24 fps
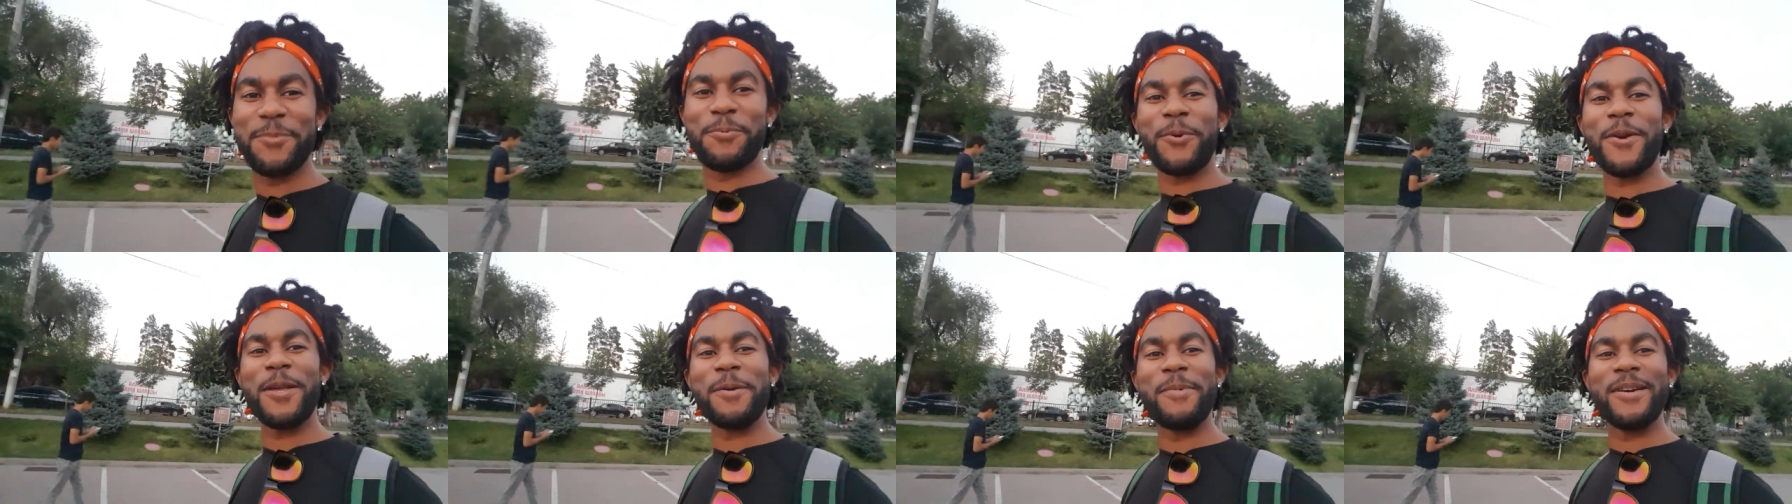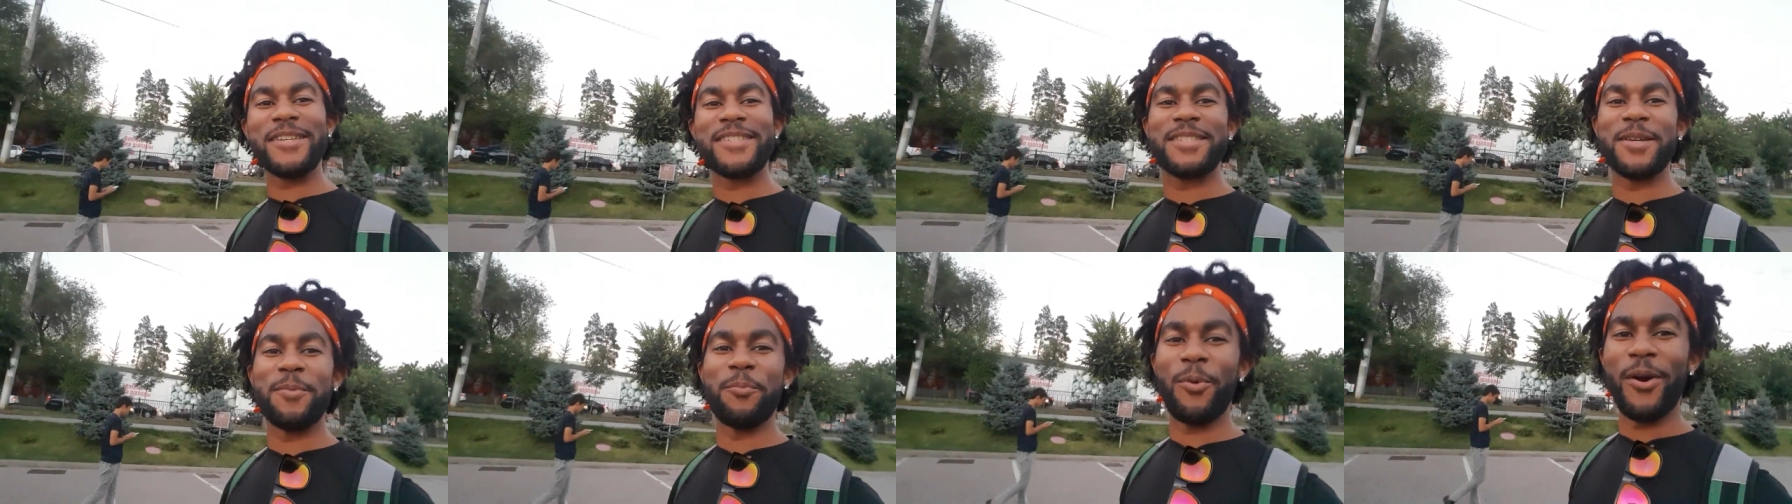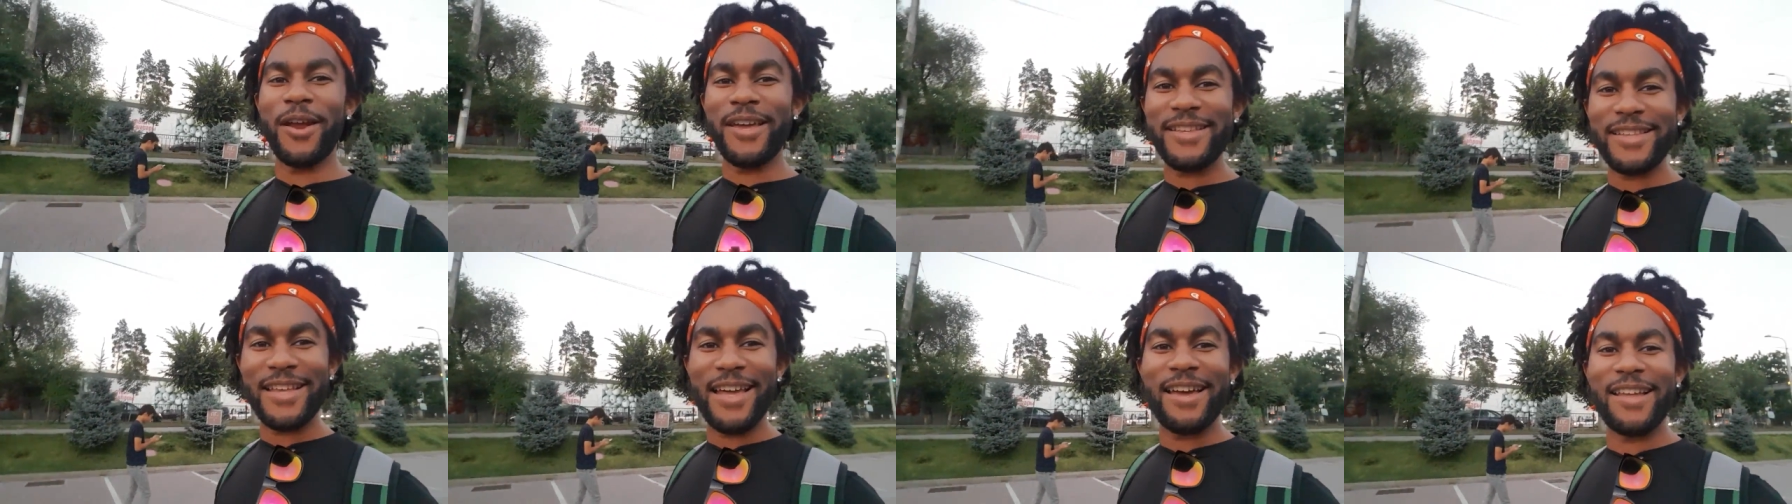pretty much the
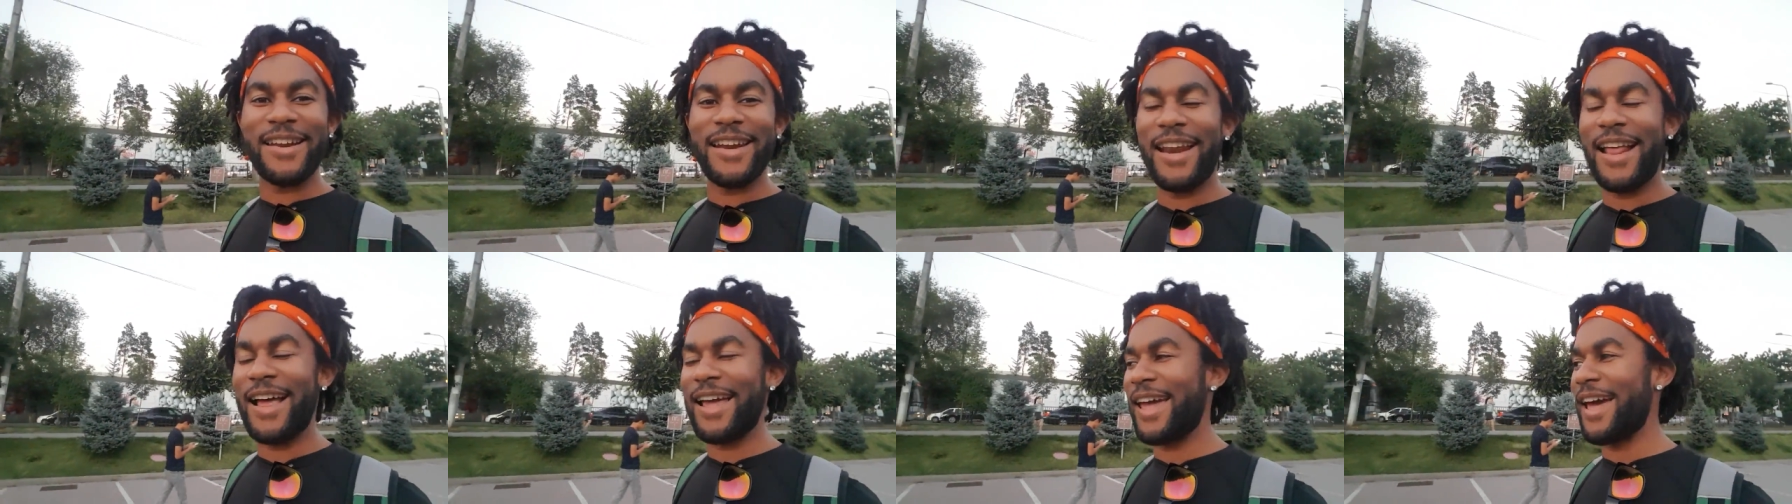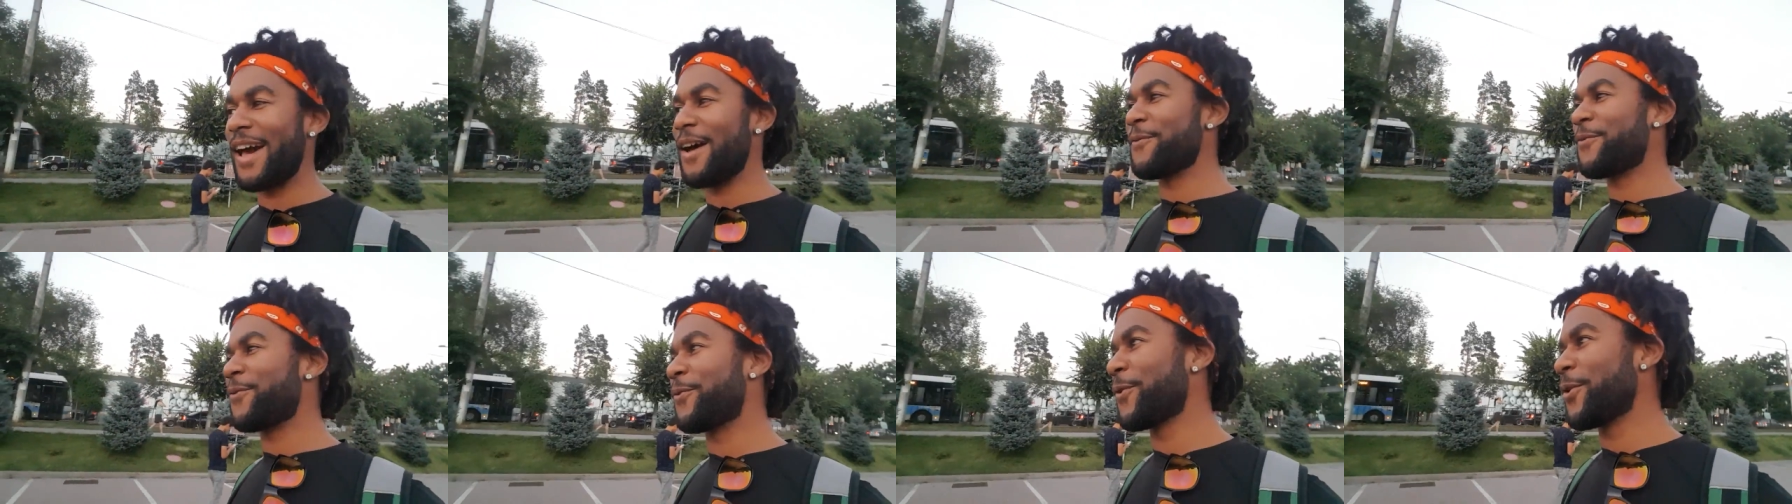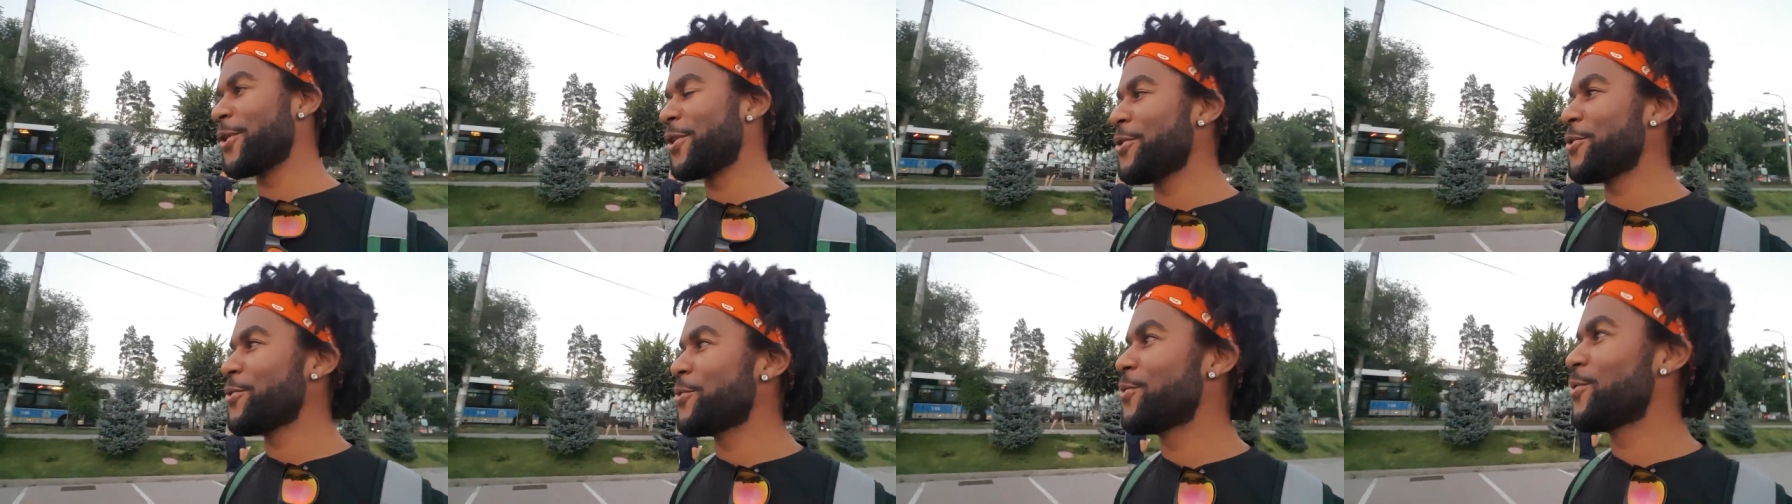breakdown that I got for
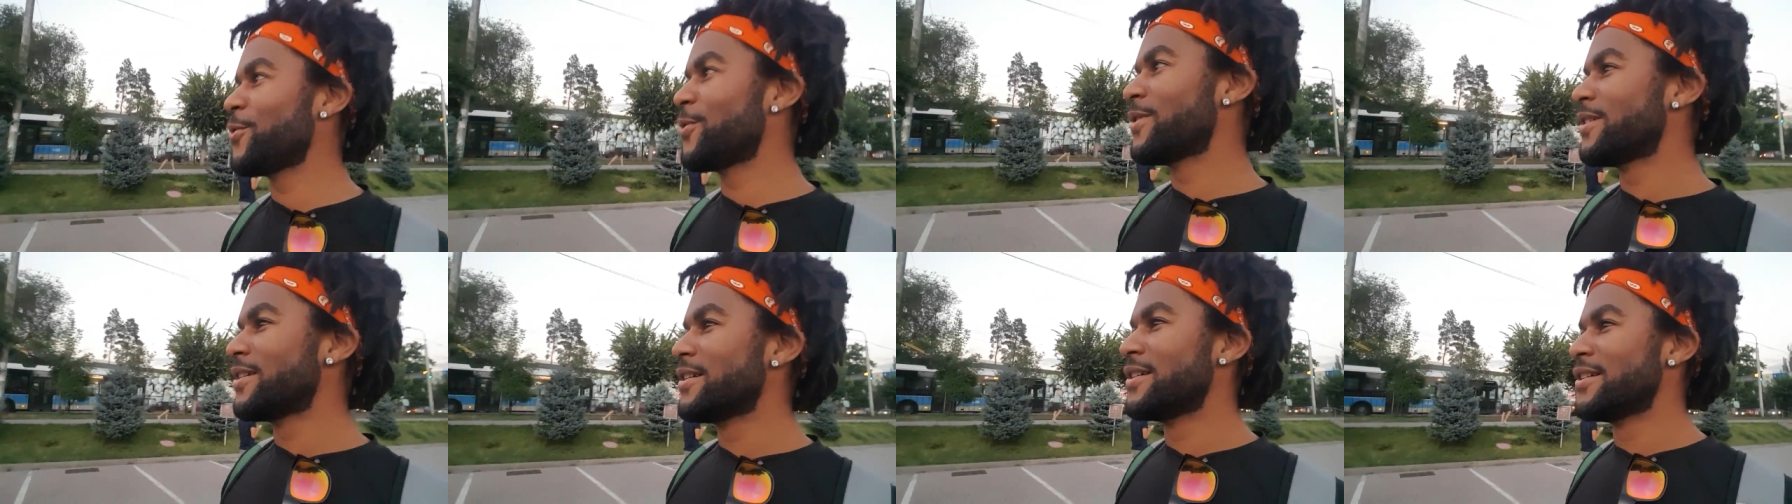you.